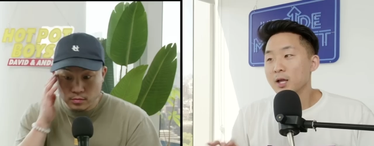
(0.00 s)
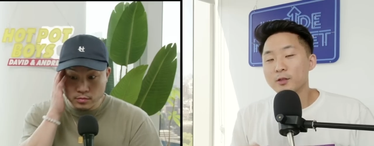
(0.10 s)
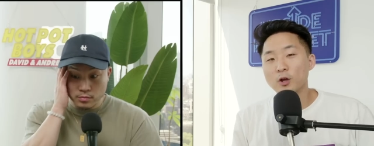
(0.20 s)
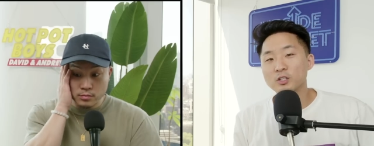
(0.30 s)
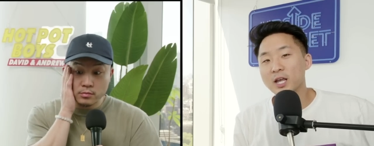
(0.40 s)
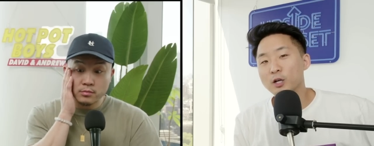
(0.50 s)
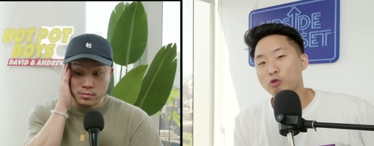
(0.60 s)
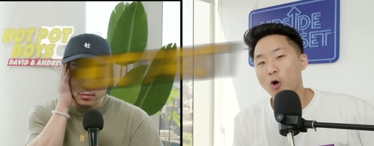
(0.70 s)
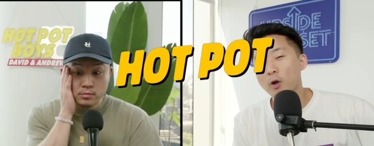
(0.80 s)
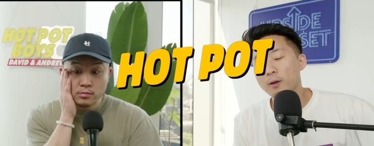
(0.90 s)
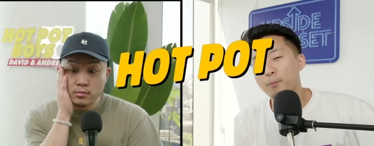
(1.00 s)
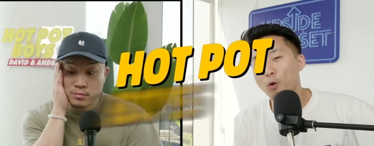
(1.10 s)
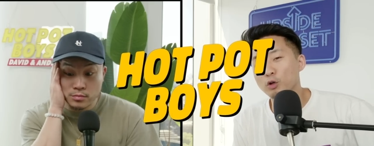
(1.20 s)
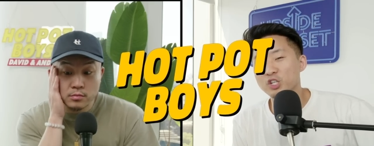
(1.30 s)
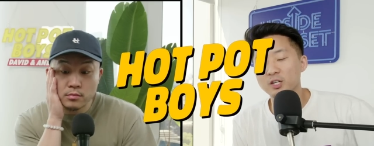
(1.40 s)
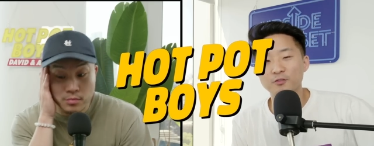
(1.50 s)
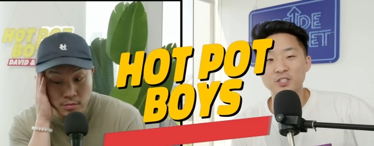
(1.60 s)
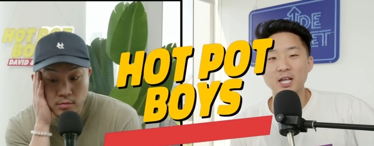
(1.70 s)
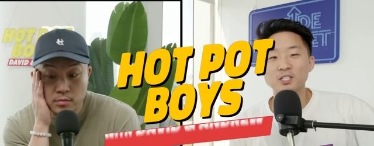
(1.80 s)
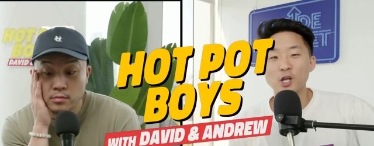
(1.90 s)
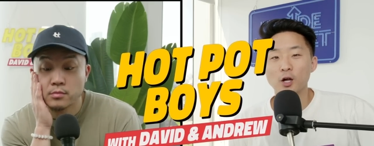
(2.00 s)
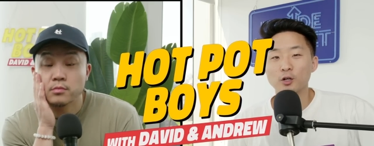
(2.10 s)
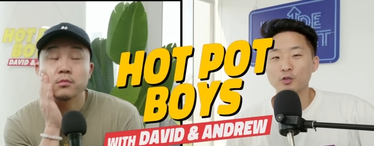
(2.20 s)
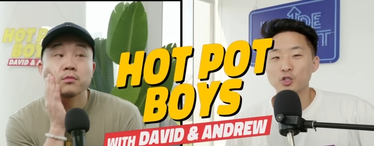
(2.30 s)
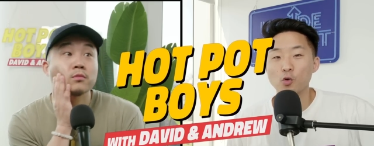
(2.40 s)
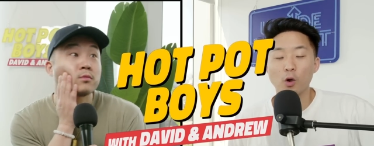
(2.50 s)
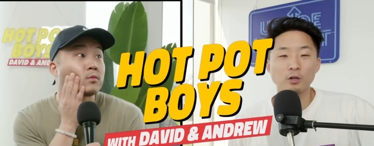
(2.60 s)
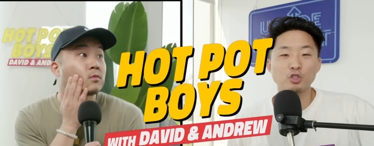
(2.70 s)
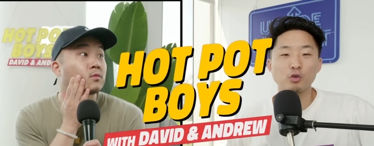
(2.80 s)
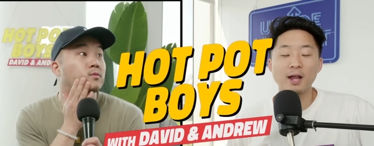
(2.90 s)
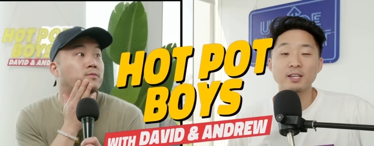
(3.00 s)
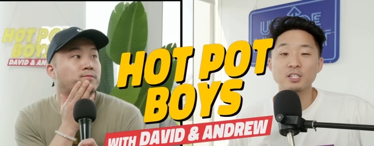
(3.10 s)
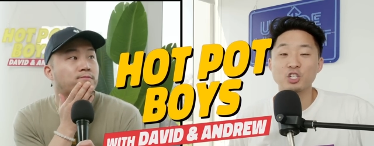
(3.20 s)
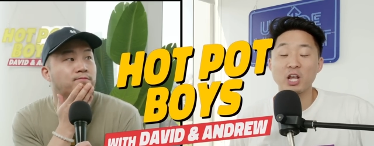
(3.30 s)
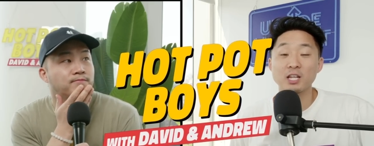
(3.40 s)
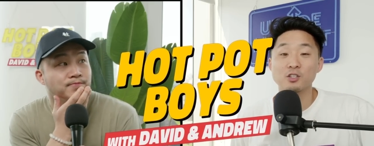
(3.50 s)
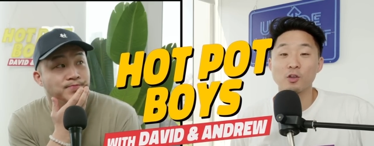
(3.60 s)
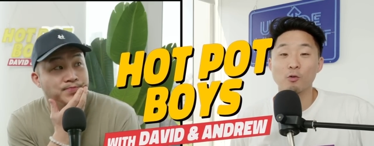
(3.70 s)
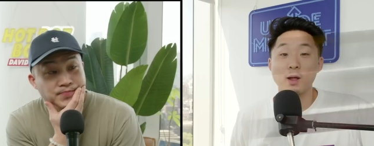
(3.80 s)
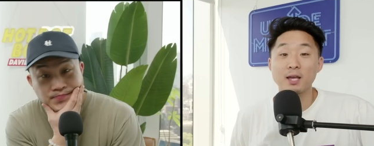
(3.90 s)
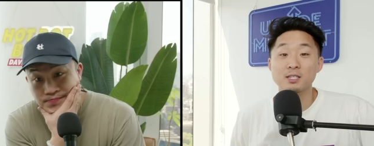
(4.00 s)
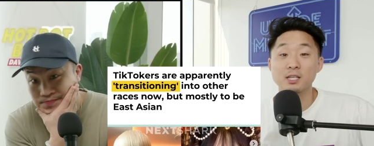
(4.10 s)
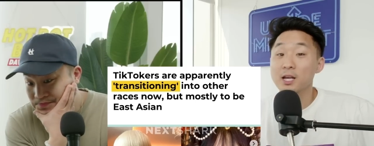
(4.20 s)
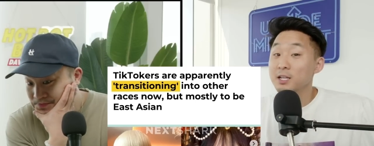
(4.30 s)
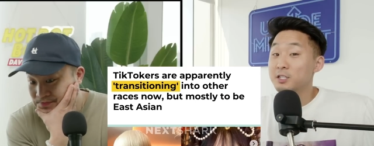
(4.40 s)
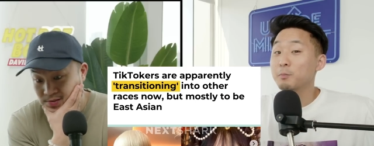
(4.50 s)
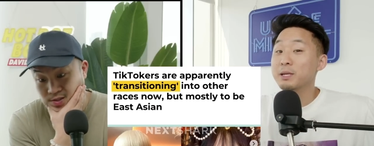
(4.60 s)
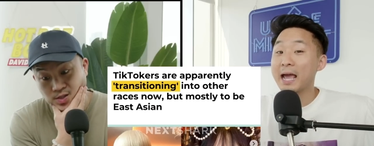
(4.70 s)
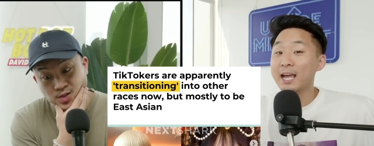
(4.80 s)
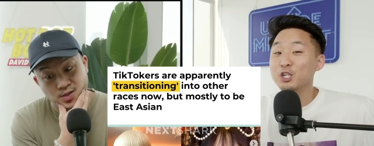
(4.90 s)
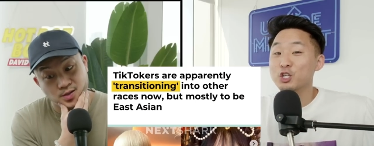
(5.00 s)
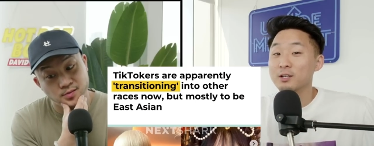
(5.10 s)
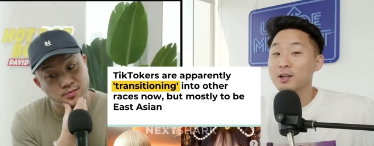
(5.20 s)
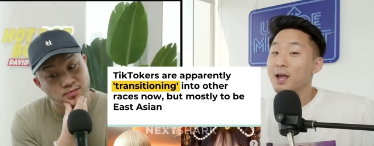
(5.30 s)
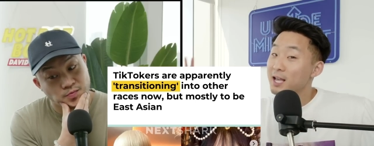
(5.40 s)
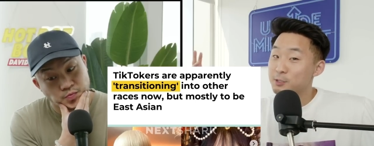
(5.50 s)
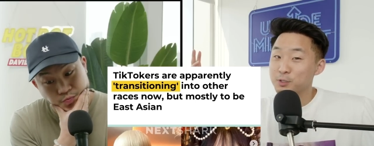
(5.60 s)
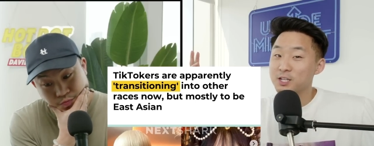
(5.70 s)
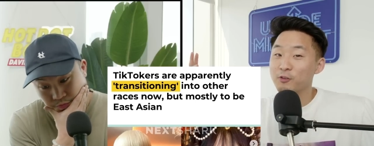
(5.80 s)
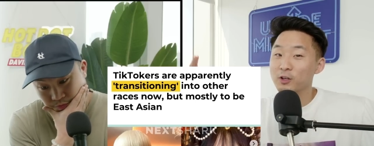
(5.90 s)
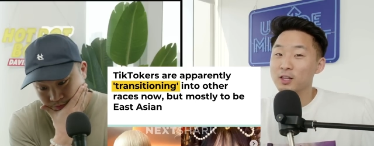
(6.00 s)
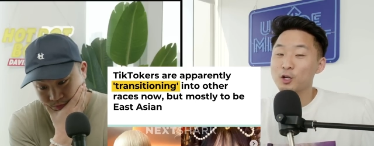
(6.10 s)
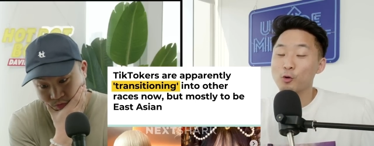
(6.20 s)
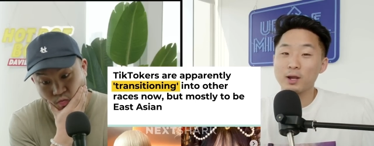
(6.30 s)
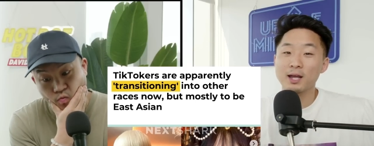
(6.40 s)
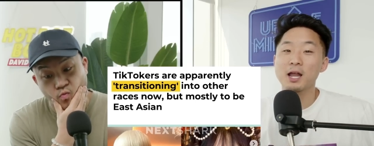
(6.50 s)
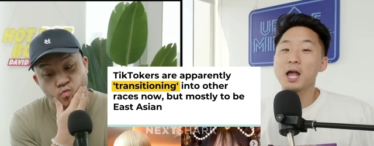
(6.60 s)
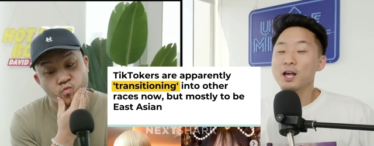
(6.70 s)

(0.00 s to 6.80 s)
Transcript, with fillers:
Speaker 1: There is a growing portion of TikTokers who are trying to change their race to be Asian and specifically Korean.